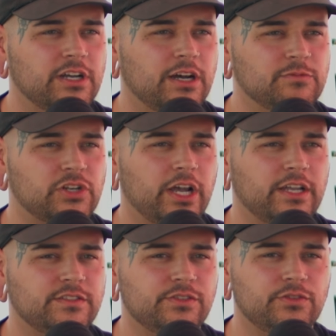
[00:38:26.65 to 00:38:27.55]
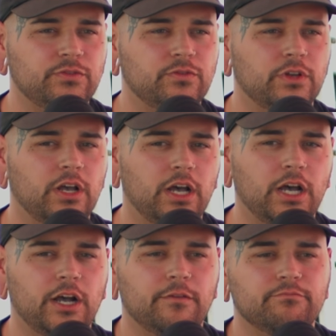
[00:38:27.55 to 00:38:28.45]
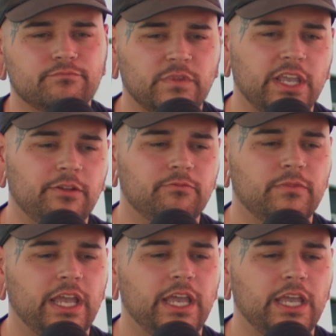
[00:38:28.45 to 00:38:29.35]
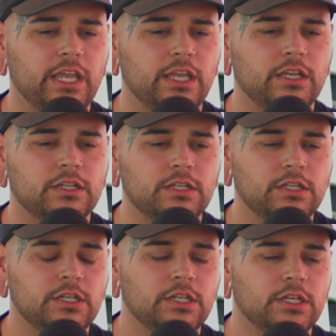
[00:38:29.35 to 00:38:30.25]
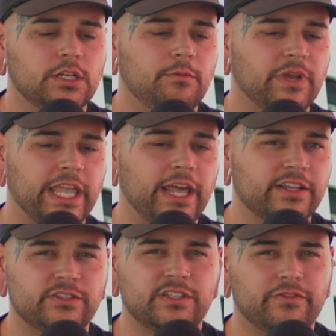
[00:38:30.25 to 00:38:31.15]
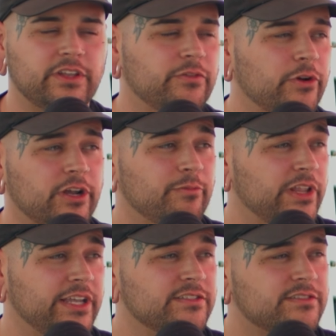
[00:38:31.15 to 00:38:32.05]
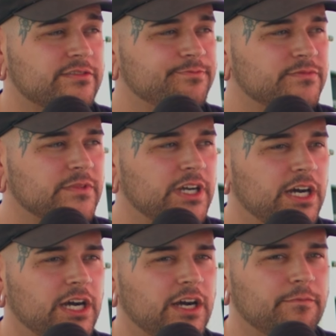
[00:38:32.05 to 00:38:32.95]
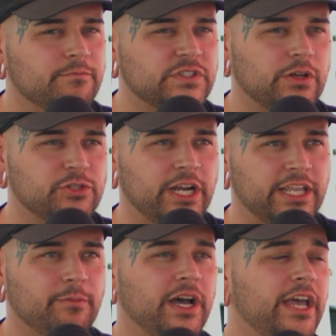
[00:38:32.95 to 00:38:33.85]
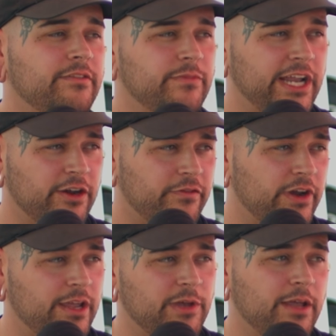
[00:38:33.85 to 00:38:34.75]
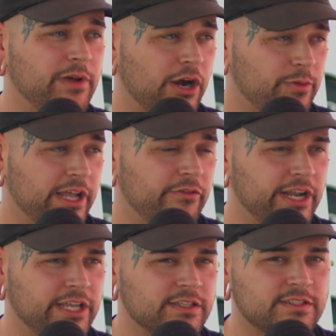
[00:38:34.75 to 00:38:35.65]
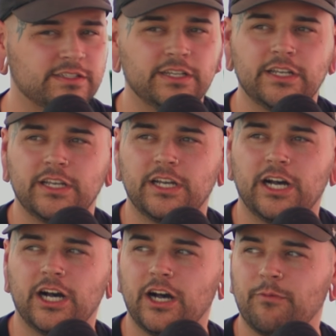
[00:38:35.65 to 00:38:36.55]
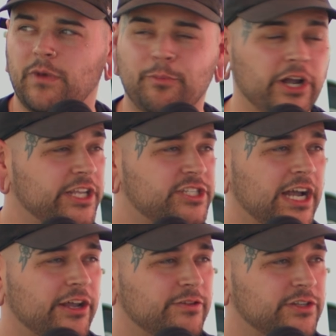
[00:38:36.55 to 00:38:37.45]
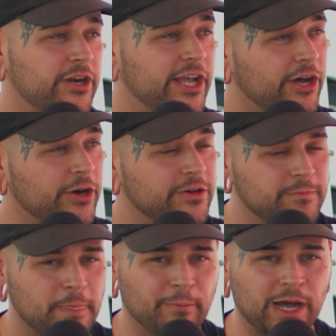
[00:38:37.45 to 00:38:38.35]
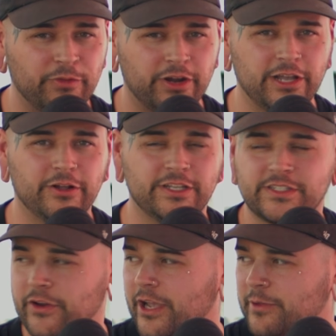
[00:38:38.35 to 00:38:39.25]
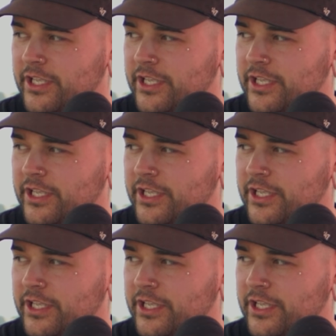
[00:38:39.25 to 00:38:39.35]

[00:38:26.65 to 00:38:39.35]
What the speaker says: I'm trying to get a mechanic certificate to work on planes. So I'm trying to get my airframe and power plant ratings. My buddy, shout out Darnell, Mob Darnell on Instagram.